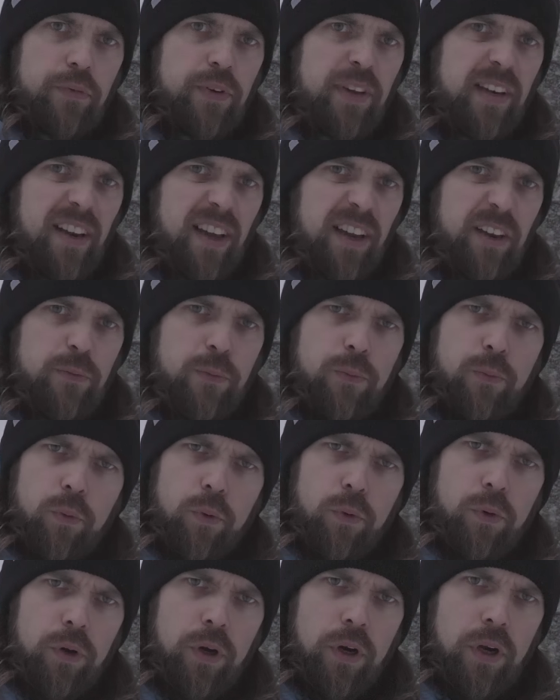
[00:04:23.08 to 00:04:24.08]
fit
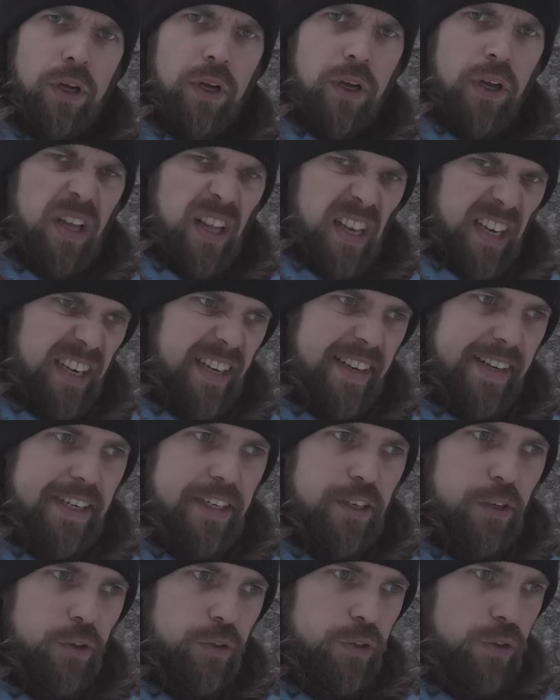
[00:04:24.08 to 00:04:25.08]
4
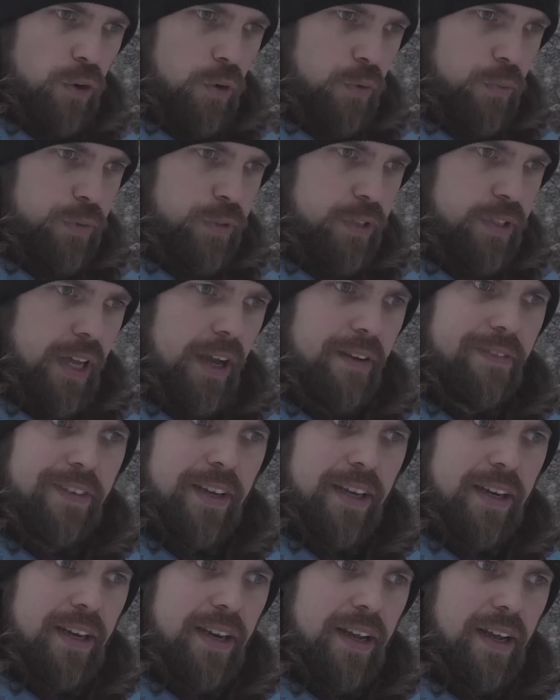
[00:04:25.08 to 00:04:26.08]
liters of stuff
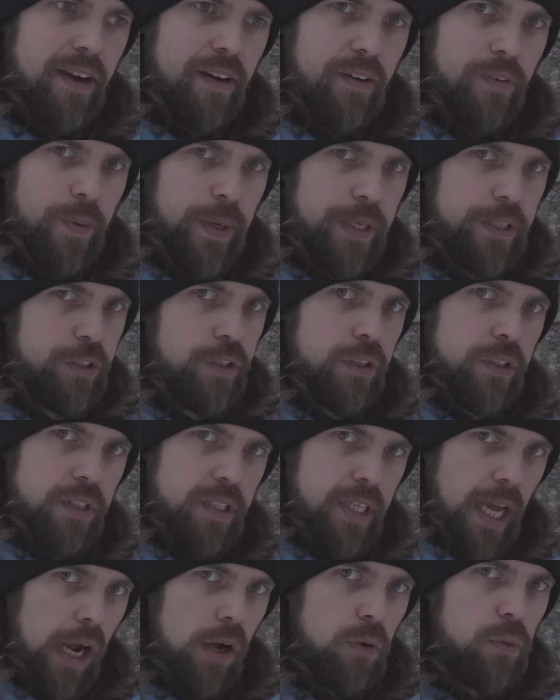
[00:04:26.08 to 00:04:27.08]
in there, which
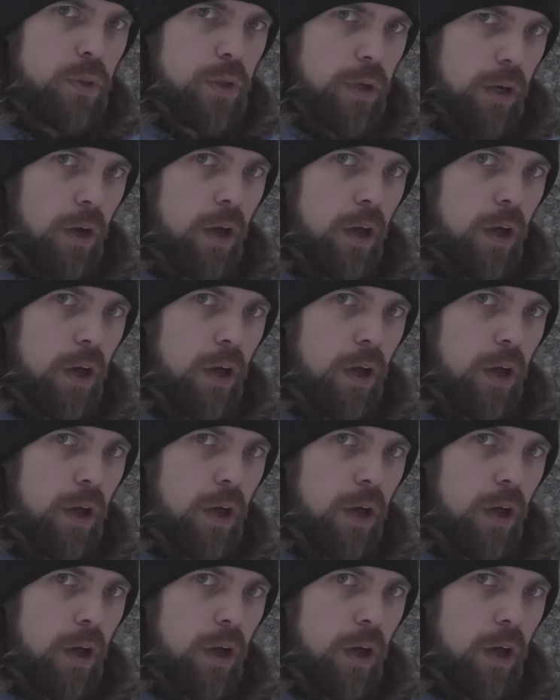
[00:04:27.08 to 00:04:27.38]
sounds a